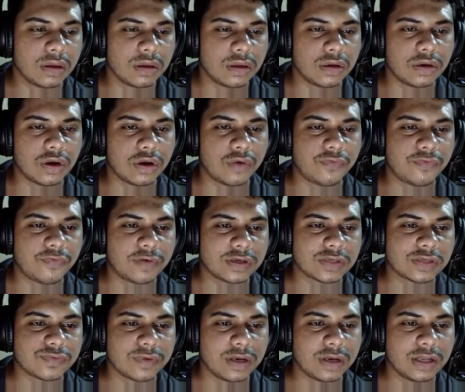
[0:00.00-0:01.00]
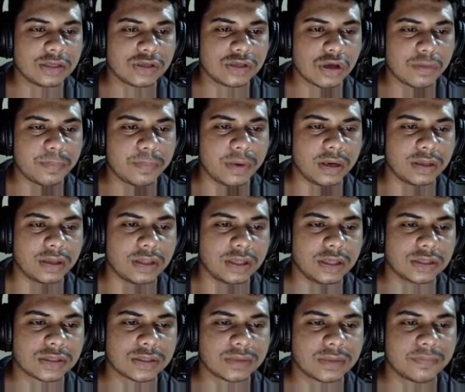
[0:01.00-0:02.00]
Now first one is your bin,
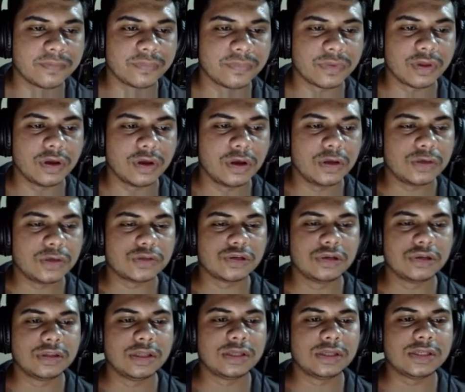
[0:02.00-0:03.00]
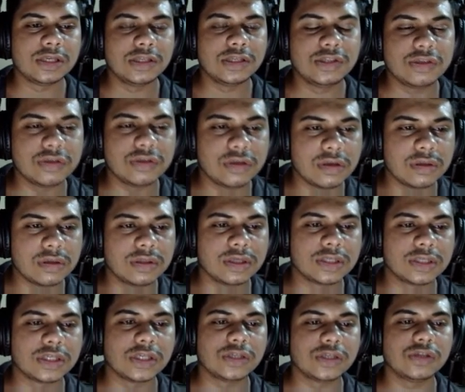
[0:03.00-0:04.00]
this. So this
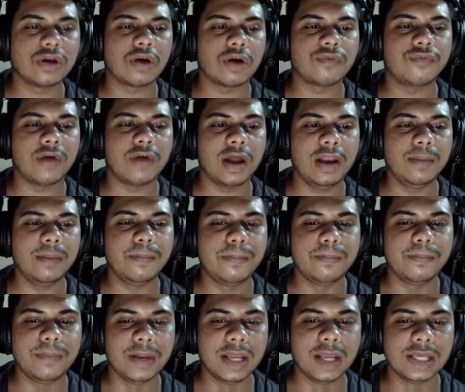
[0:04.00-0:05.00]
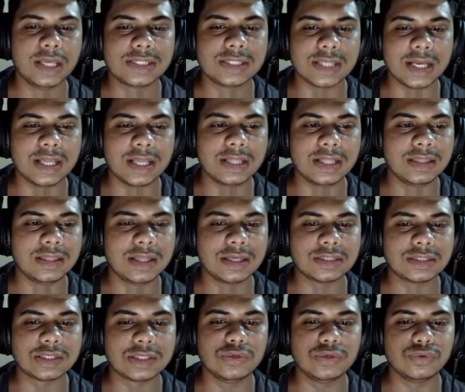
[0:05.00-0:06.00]
is your file placed in
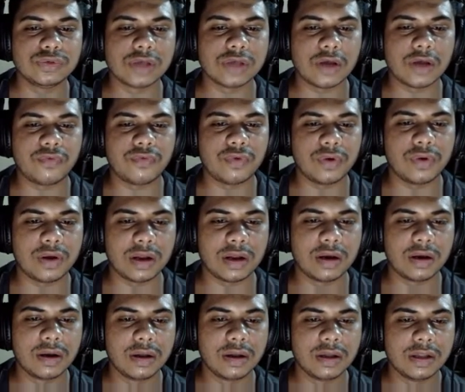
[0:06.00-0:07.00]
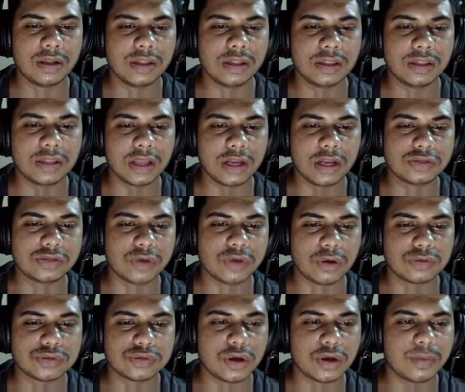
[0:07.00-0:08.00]
this user folder. There is
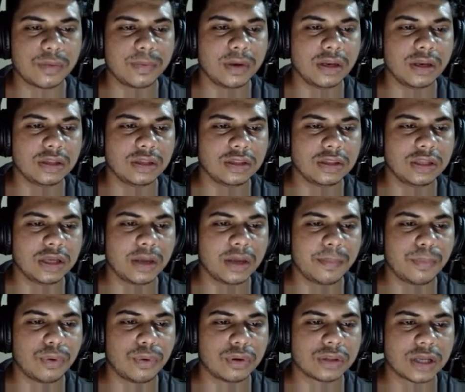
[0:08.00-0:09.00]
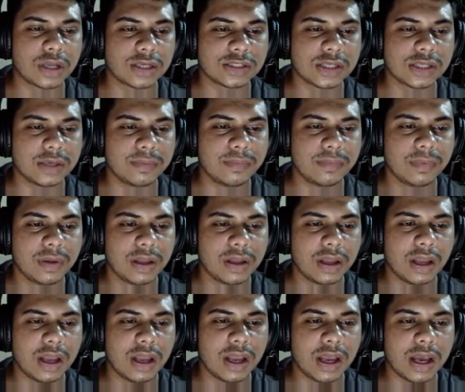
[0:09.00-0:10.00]
also a bin. They both are same,
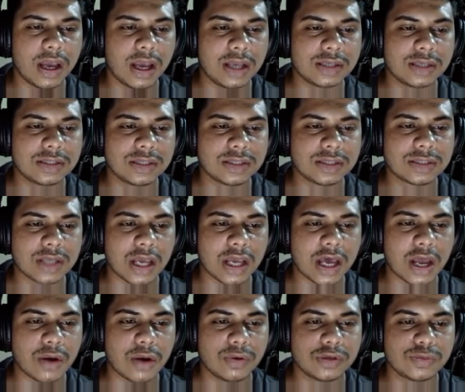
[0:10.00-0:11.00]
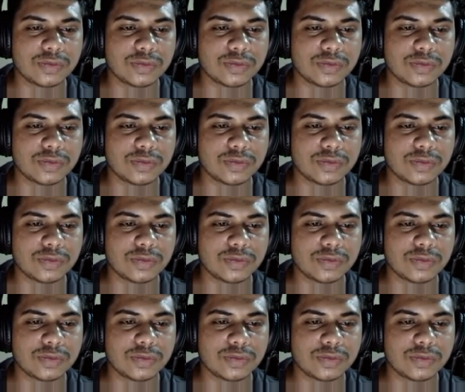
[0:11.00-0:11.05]
as this arrow is